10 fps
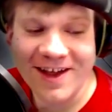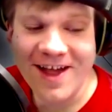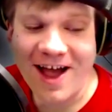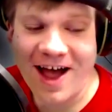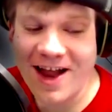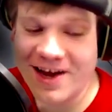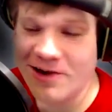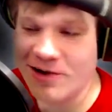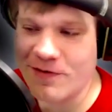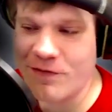I look
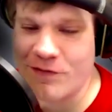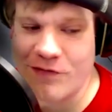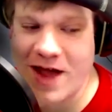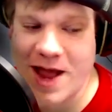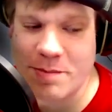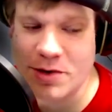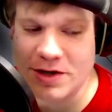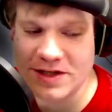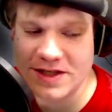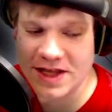fabulous.
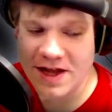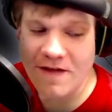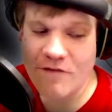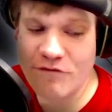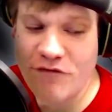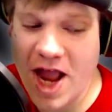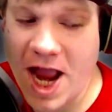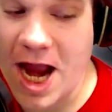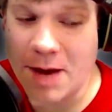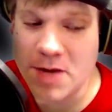
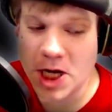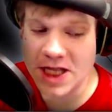Fabulous!